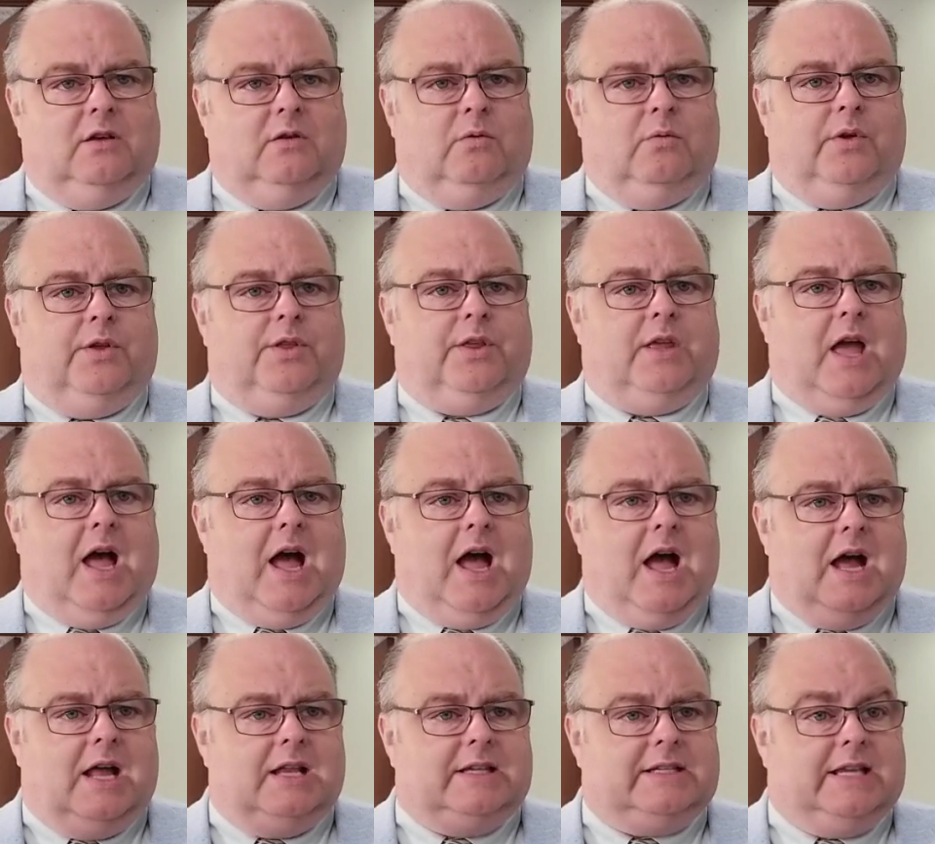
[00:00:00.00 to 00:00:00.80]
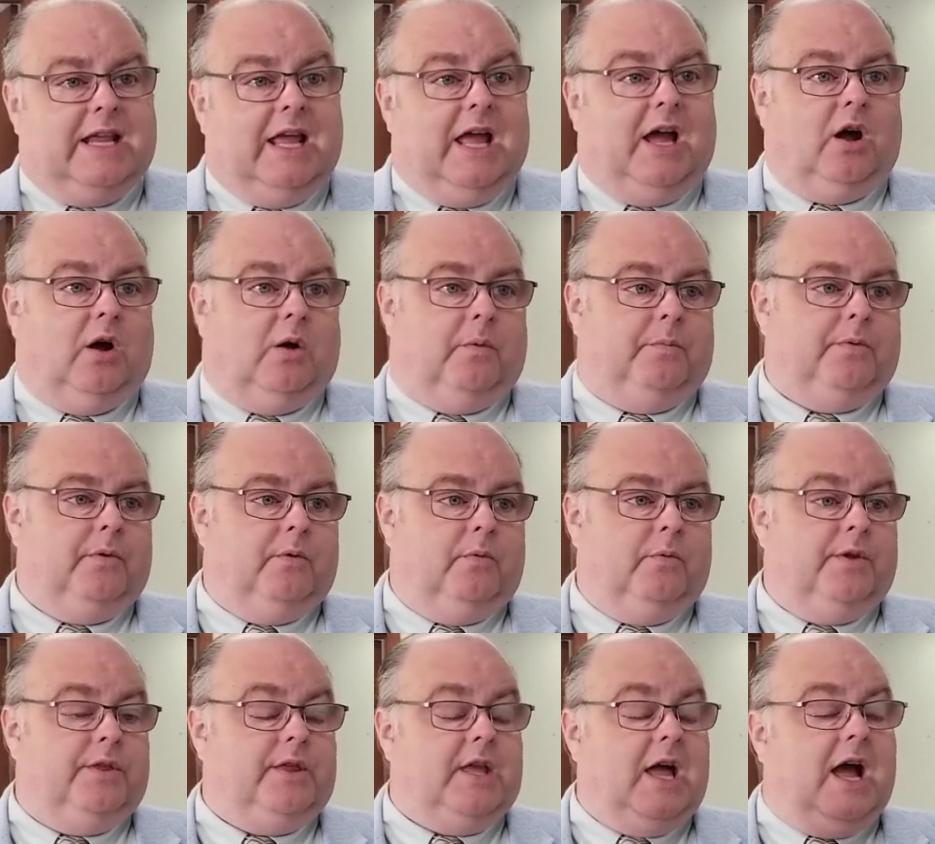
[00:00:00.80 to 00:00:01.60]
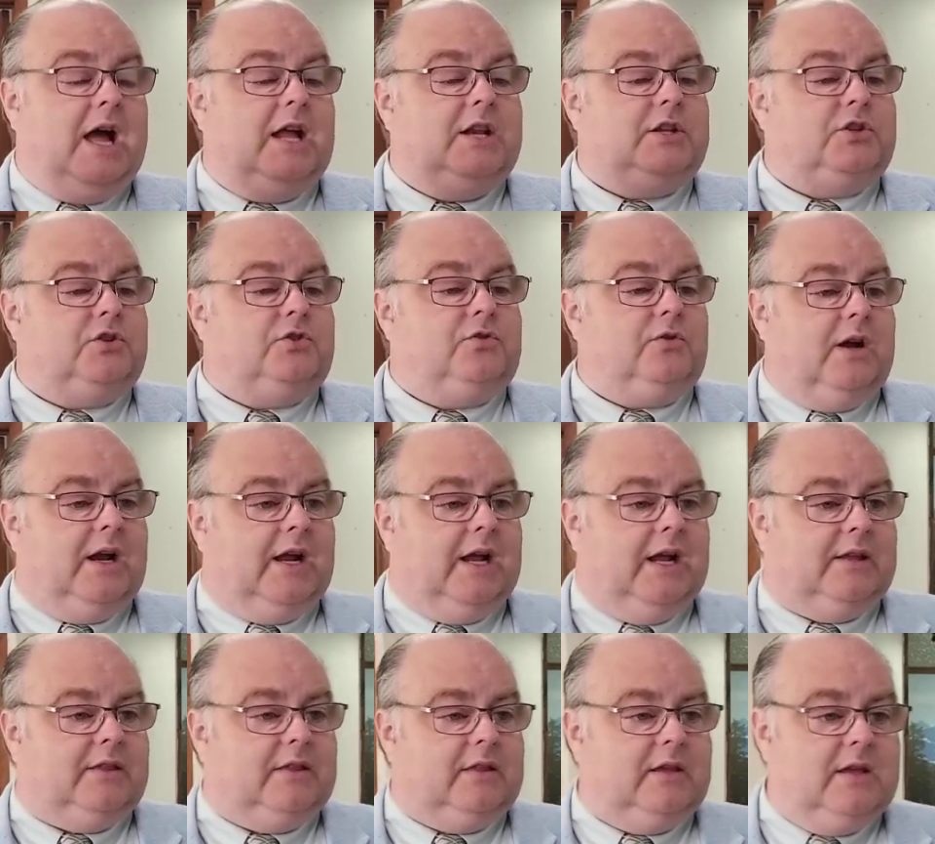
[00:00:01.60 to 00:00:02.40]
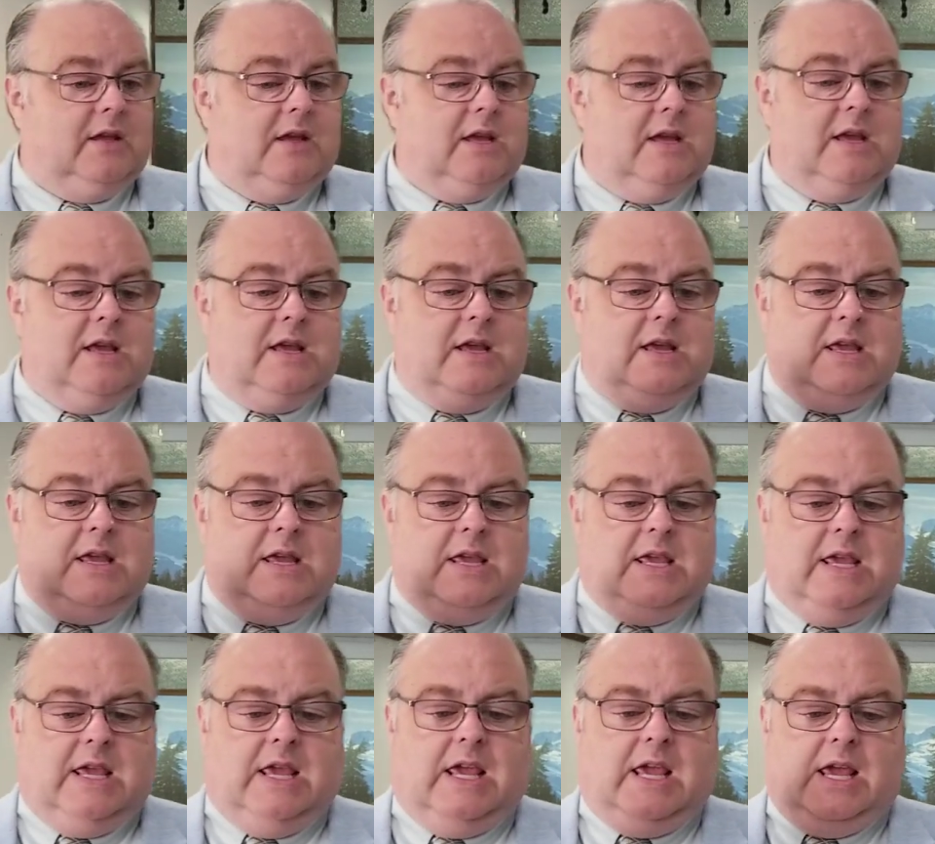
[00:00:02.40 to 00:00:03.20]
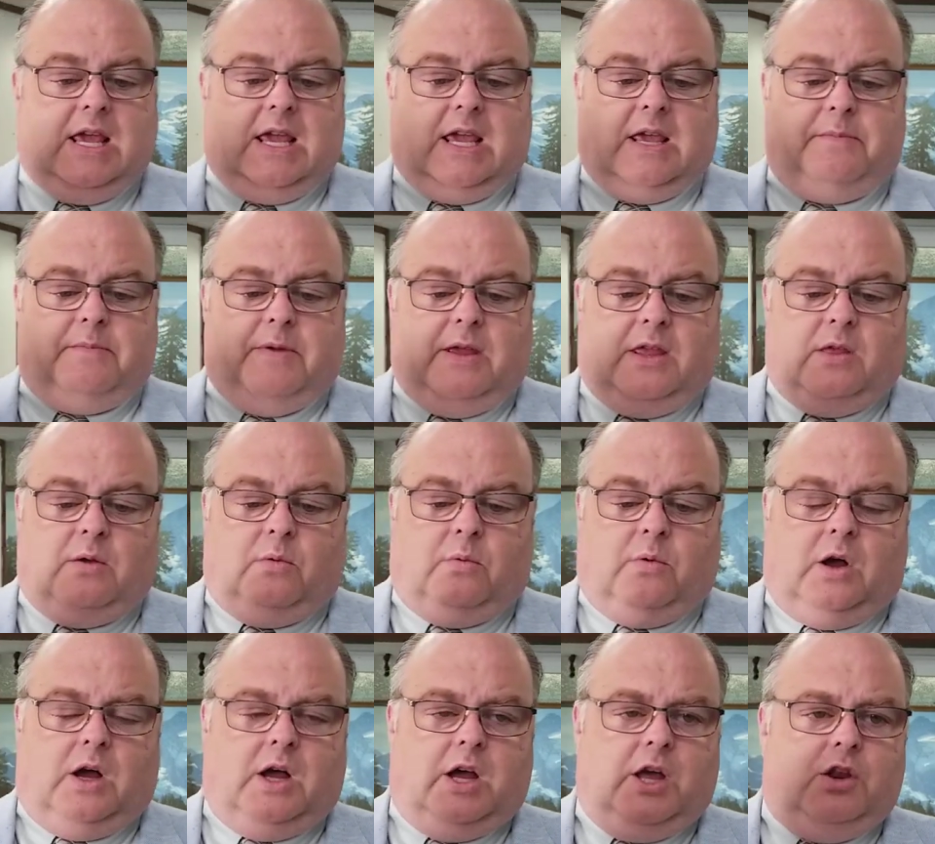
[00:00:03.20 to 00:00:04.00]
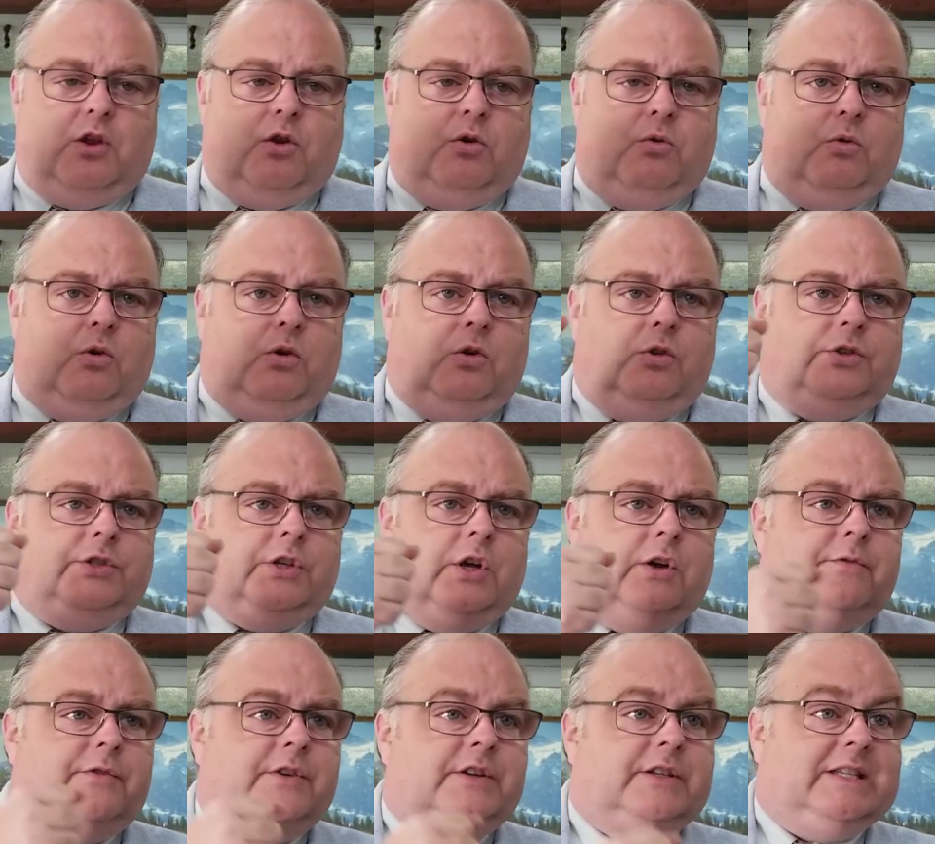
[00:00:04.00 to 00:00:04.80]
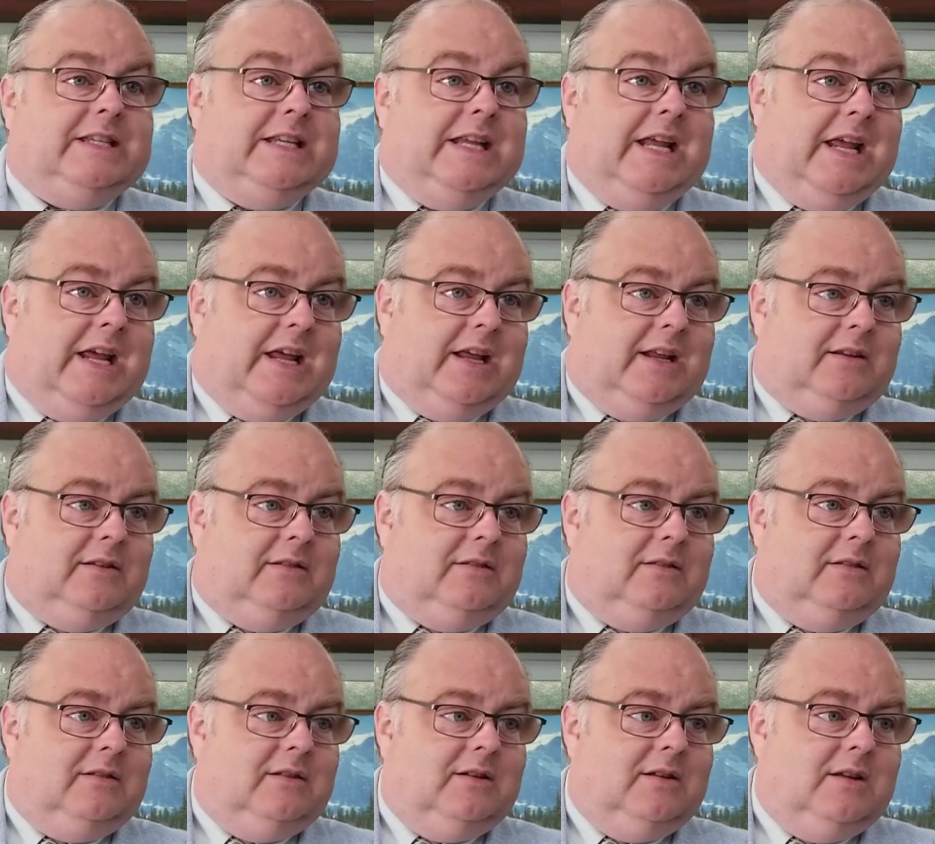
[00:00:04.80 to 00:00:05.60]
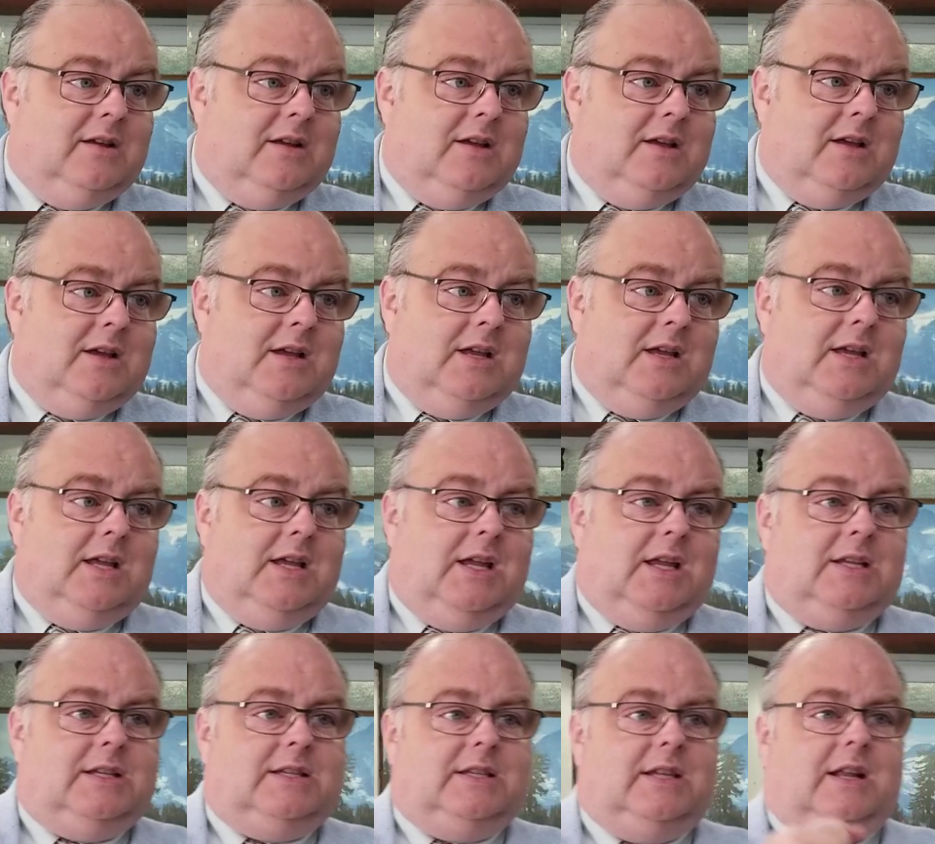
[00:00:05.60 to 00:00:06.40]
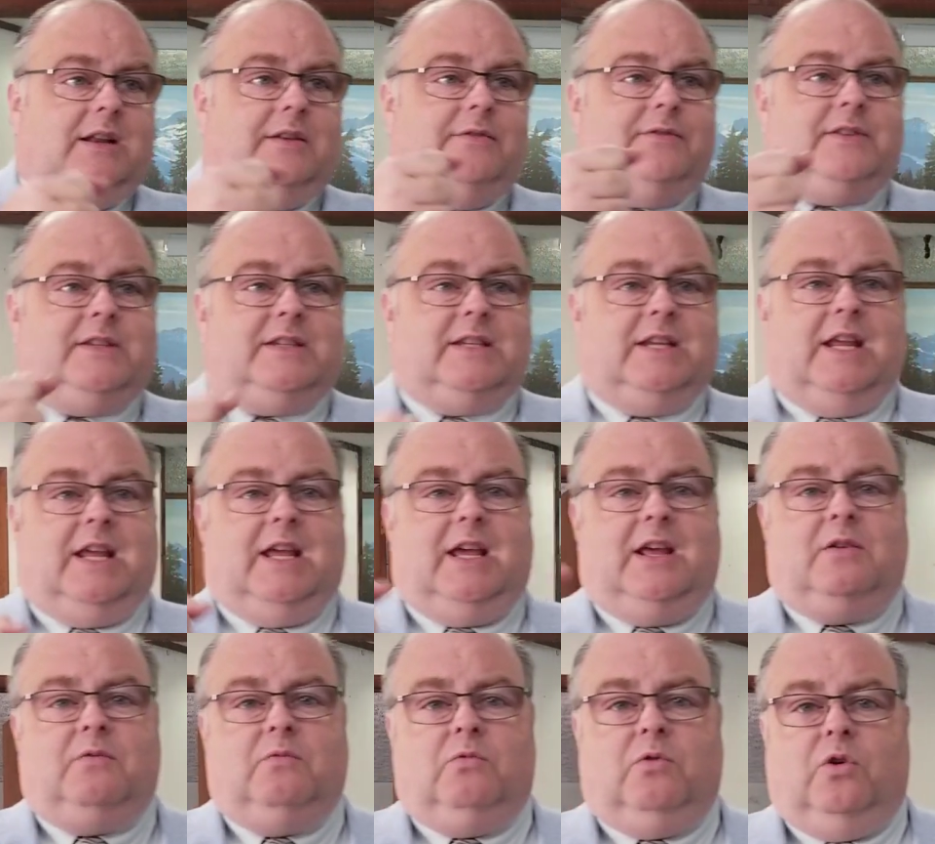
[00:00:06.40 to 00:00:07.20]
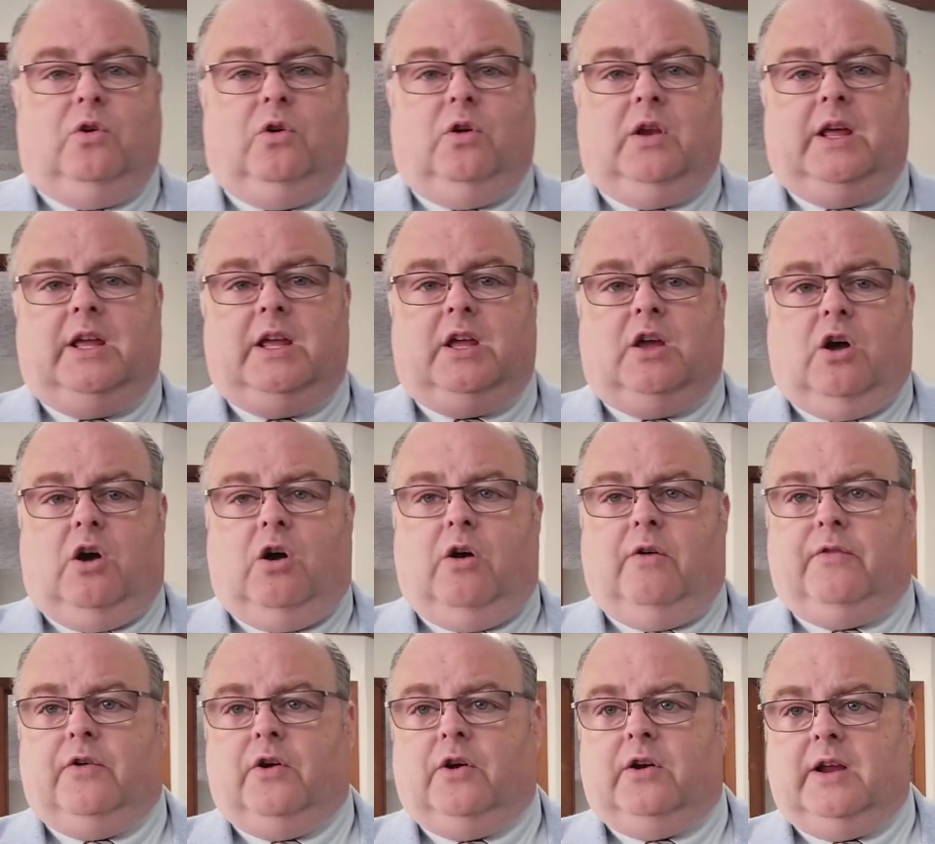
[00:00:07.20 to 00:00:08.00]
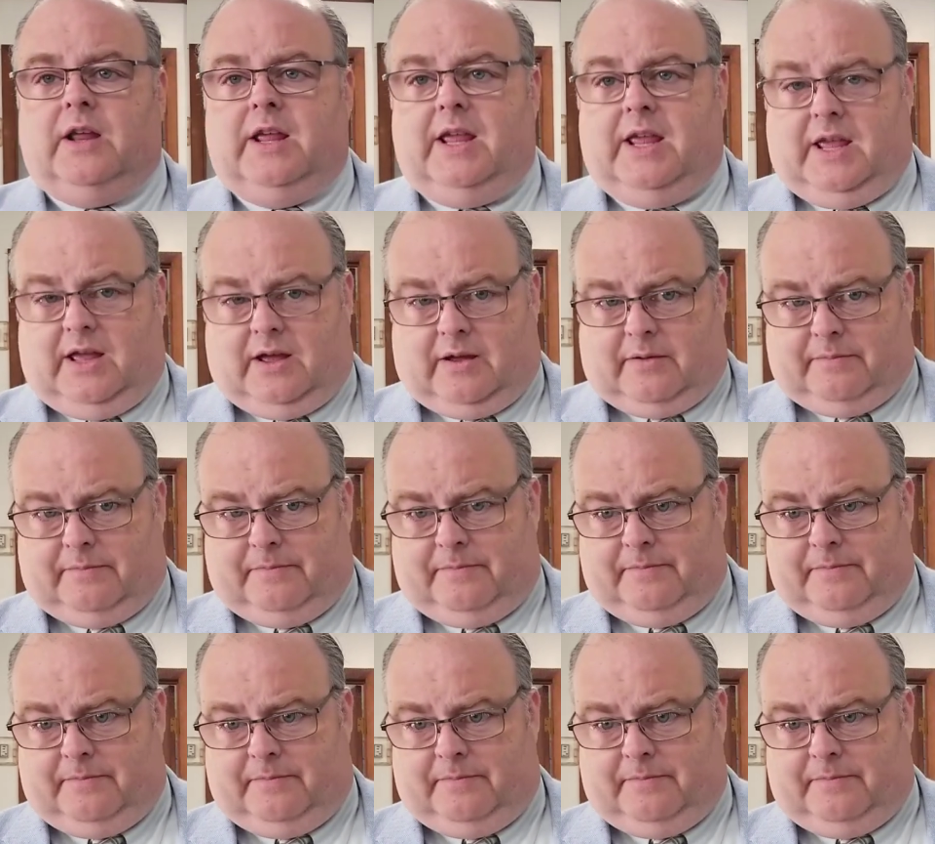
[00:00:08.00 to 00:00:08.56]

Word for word: with God's help, with God's strength, he can be the one who rules over sin instead of sin ruling over him.